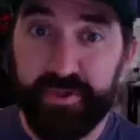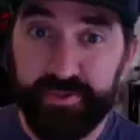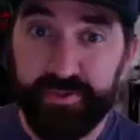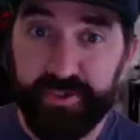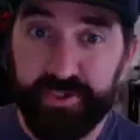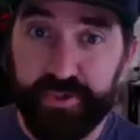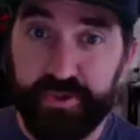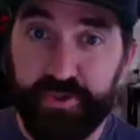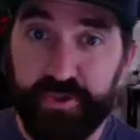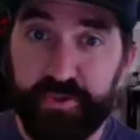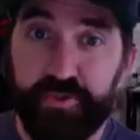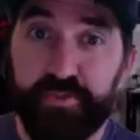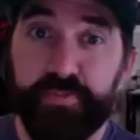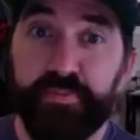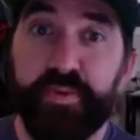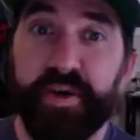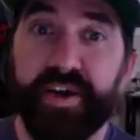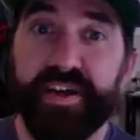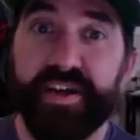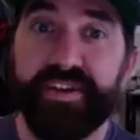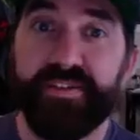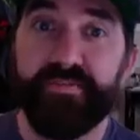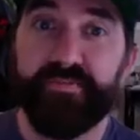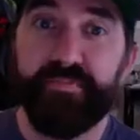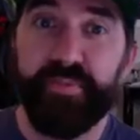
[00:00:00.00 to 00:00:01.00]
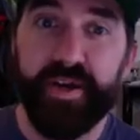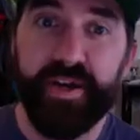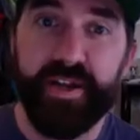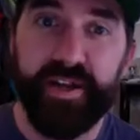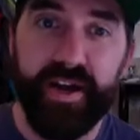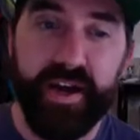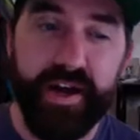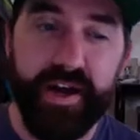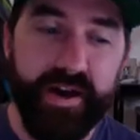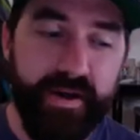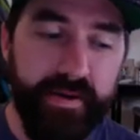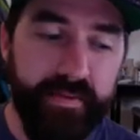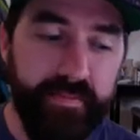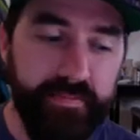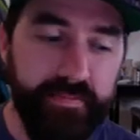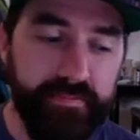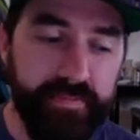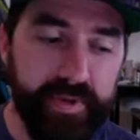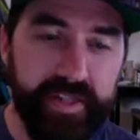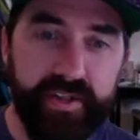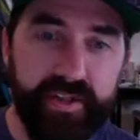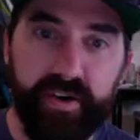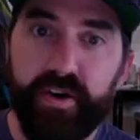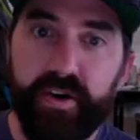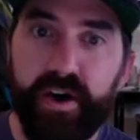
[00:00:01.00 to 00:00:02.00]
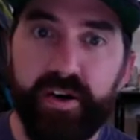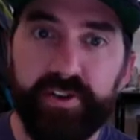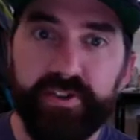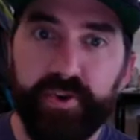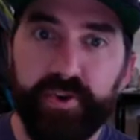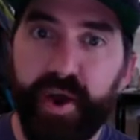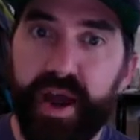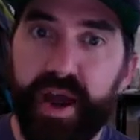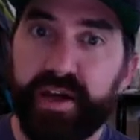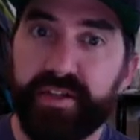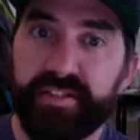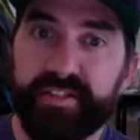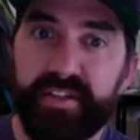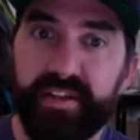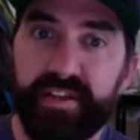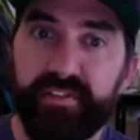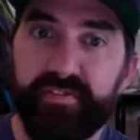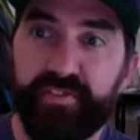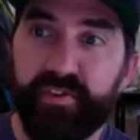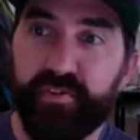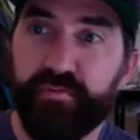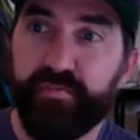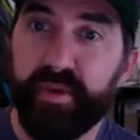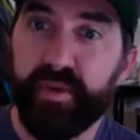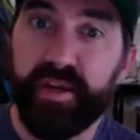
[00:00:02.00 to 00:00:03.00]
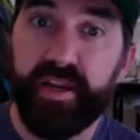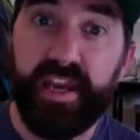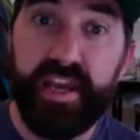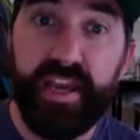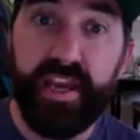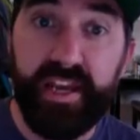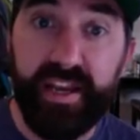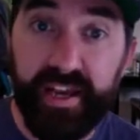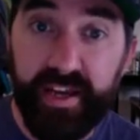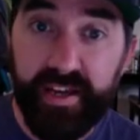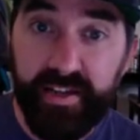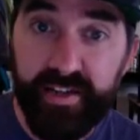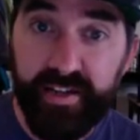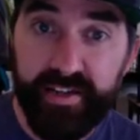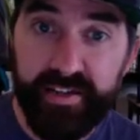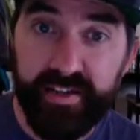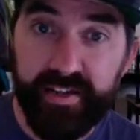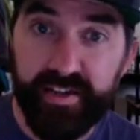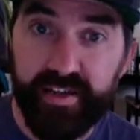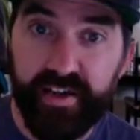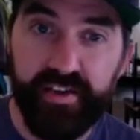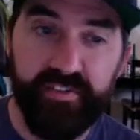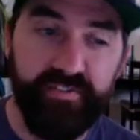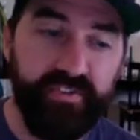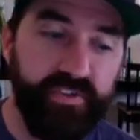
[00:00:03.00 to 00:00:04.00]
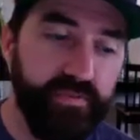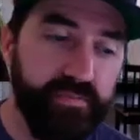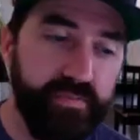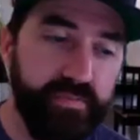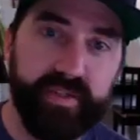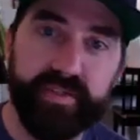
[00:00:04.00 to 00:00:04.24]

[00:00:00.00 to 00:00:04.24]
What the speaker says: two, but they'll also ask if you've been eating, if you've been